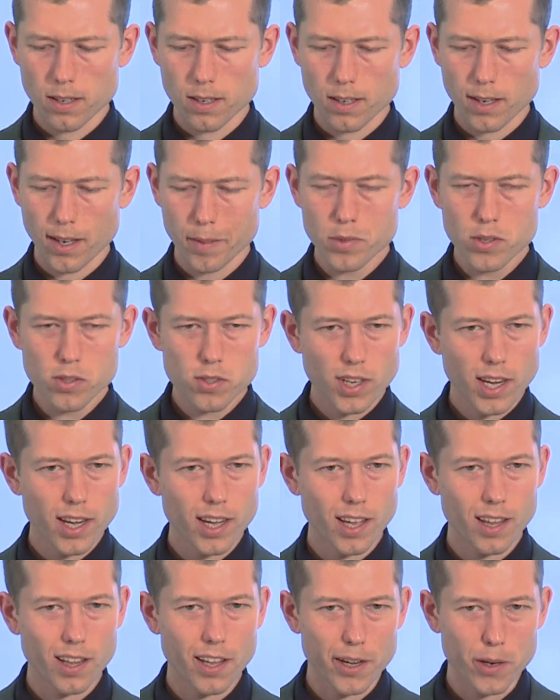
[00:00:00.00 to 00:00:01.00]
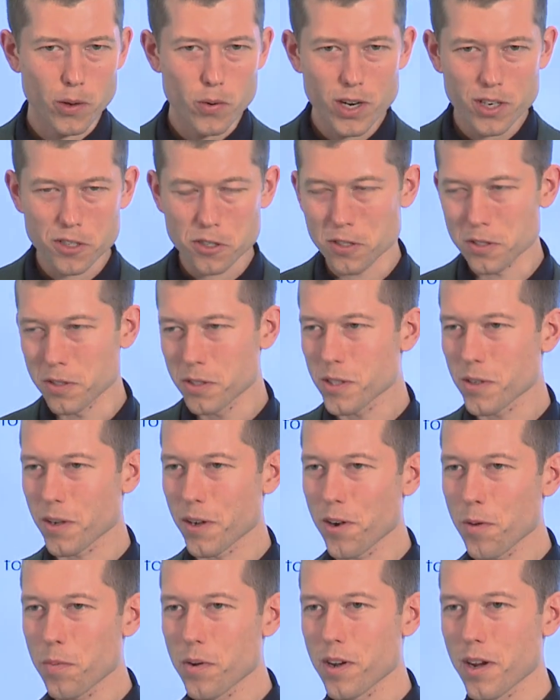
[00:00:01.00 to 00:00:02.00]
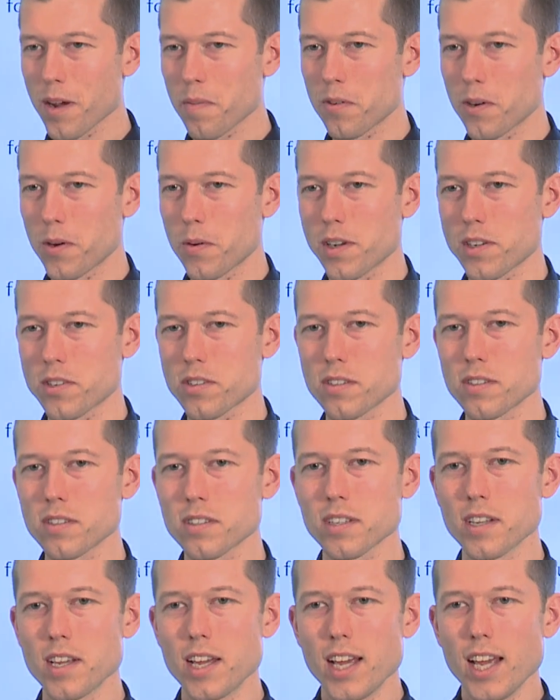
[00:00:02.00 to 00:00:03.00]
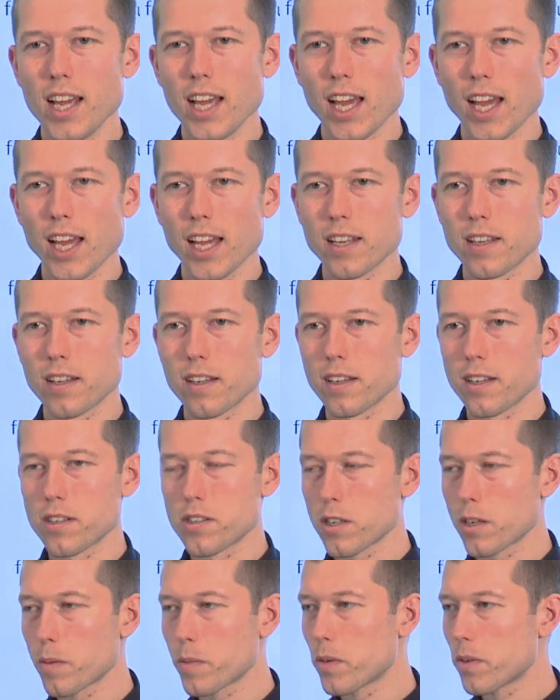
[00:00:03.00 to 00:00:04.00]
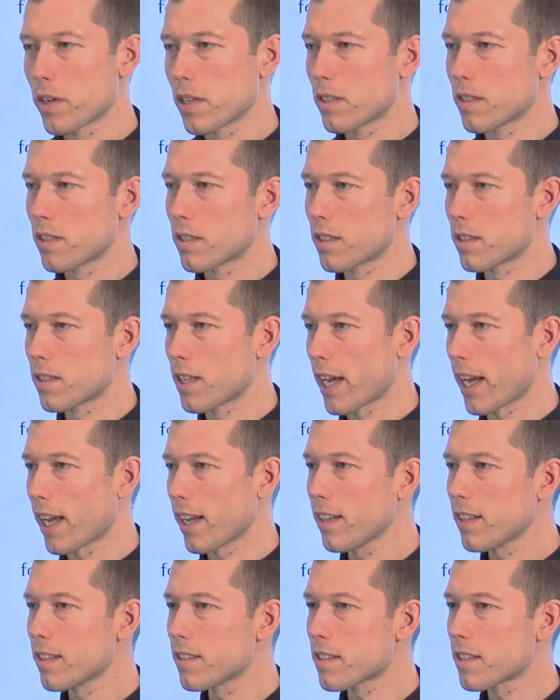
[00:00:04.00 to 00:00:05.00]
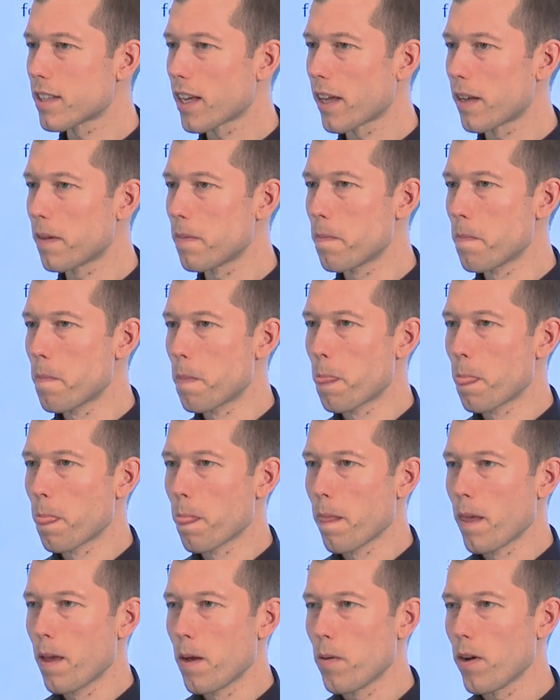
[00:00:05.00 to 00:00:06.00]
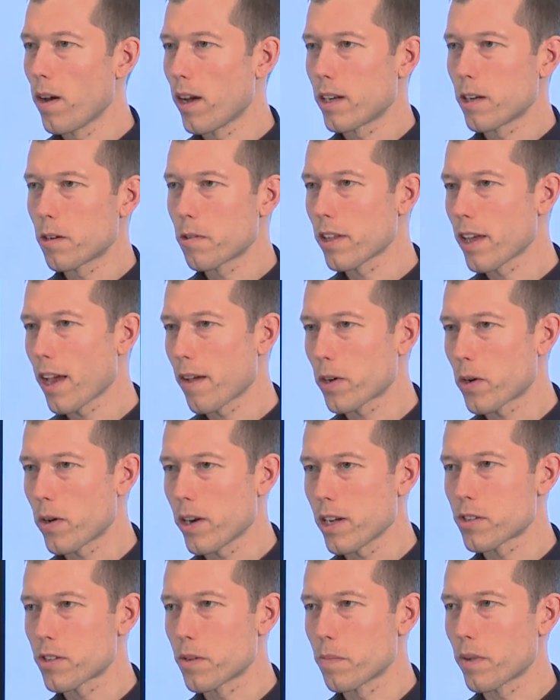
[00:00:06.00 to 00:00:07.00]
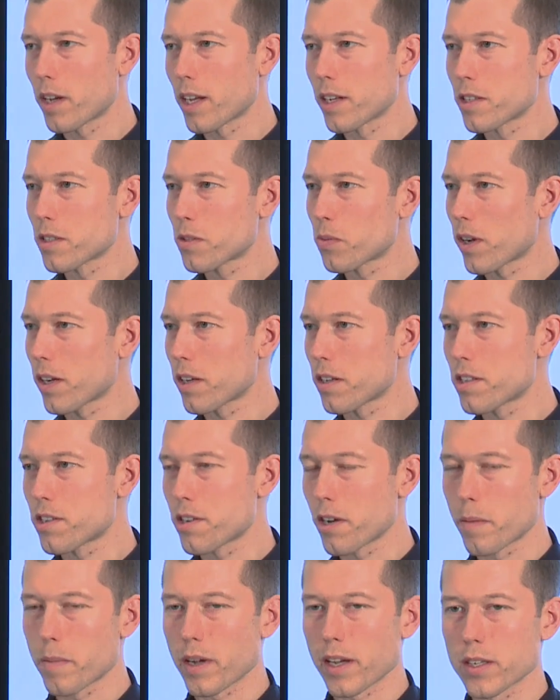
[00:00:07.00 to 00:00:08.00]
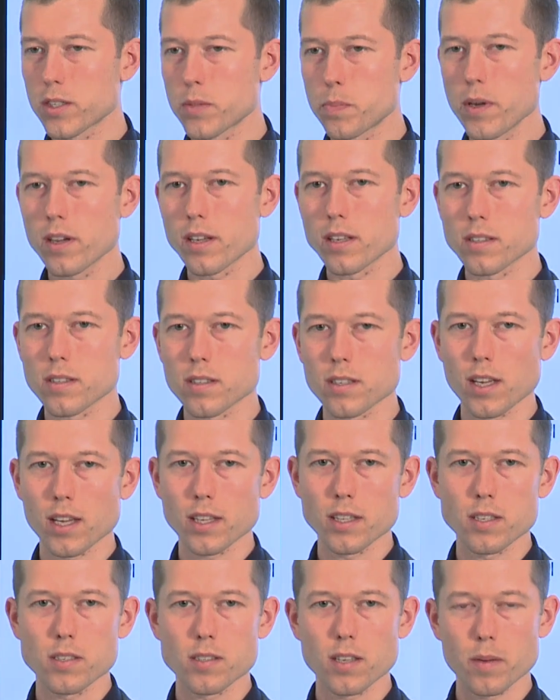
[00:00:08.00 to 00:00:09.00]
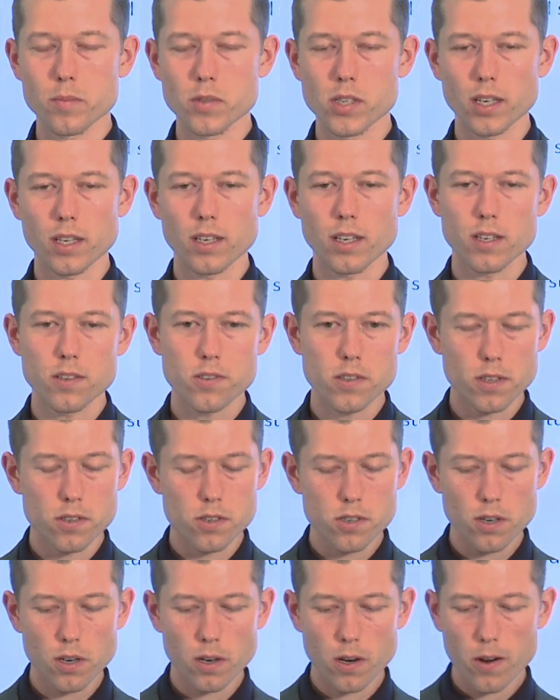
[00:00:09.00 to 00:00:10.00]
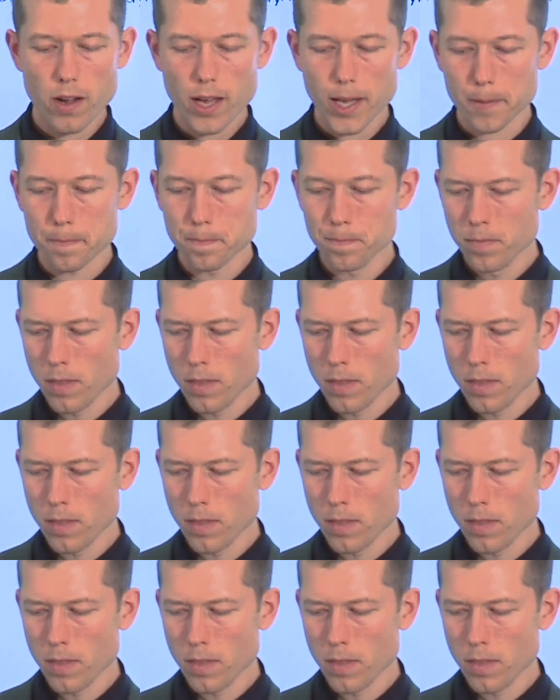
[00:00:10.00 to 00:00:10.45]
I'm used to getting a lot of questions, so I opened it up for questions. And a gentleman raises his hand and said, well, I don't really have a question, but I just wanted to share my experience on this subject. I said, sure, go ahead.